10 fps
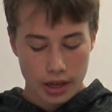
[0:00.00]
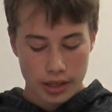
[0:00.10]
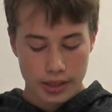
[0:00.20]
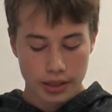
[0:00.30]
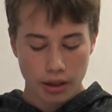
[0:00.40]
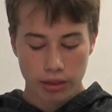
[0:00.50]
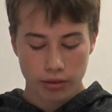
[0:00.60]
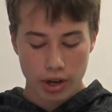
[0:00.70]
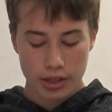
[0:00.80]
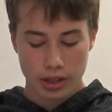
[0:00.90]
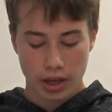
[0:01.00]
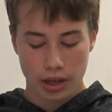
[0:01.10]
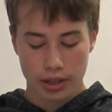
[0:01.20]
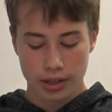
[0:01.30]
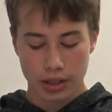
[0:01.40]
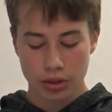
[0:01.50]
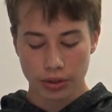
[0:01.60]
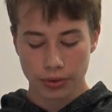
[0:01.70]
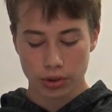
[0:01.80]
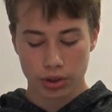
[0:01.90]
silk threads is a
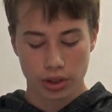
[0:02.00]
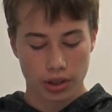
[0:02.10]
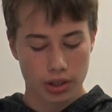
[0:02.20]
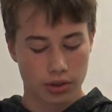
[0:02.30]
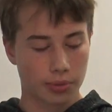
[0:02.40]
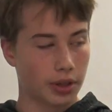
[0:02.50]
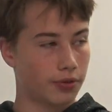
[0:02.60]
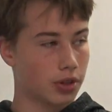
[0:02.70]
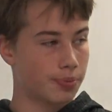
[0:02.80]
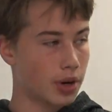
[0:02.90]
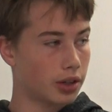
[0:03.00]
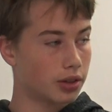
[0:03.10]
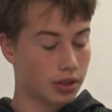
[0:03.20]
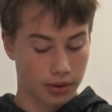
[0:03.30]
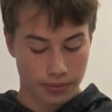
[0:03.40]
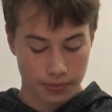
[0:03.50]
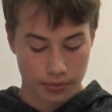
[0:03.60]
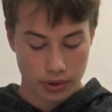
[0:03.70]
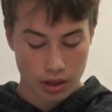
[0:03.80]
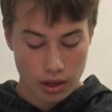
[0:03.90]
universal instrument for spiders.
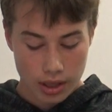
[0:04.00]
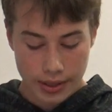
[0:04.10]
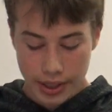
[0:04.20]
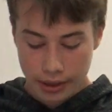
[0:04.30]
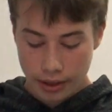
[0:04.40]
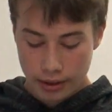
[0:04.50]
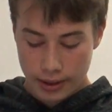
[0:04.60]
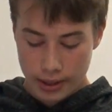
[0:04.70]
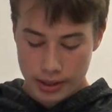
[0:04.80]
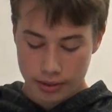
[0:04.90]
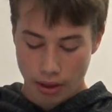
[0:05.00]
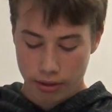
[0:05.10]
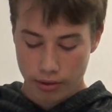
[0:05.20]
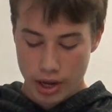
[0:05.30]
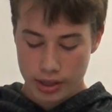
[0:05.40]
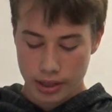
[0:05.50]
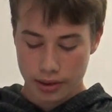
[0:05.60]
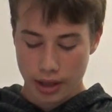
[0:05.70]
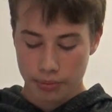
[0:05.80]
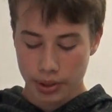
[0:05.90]
Studying these threads and
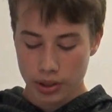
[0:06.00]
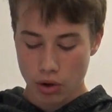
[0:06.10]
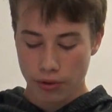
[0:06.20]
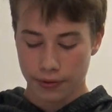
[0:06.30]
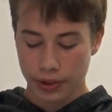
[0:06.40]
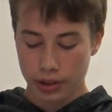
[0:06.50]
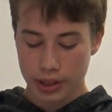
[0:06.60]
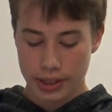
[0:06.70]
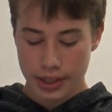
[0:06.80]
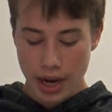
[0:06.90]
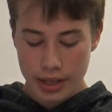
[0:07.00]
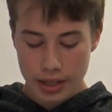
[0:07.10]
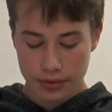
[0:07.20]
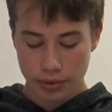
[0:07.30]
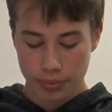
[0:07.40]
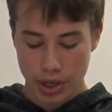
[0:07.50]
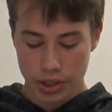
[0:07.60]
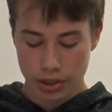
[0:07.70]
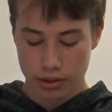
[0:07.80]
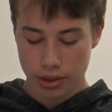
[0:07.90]
the ability of feeling tiniest
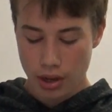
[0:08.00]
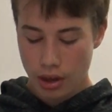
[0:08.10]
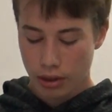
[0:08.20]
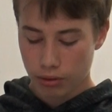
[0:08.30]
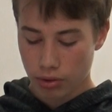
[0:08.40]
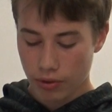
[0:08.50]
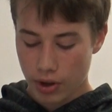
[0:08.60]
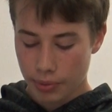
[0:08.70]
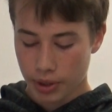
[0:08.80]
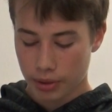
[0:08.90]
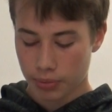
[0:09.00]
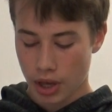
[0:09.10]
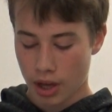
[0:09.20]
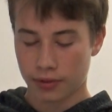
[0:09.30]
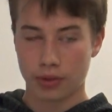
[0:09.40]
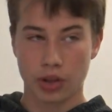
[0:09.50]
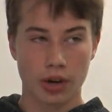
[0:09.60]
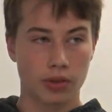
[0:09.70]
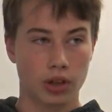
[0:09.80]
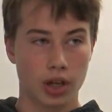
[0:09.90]
vibrations through the web can be helpful in
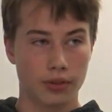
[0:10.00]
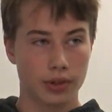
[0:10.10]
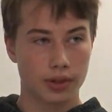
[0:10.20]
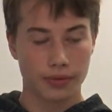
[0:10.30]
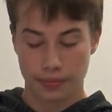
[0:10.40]
our lives.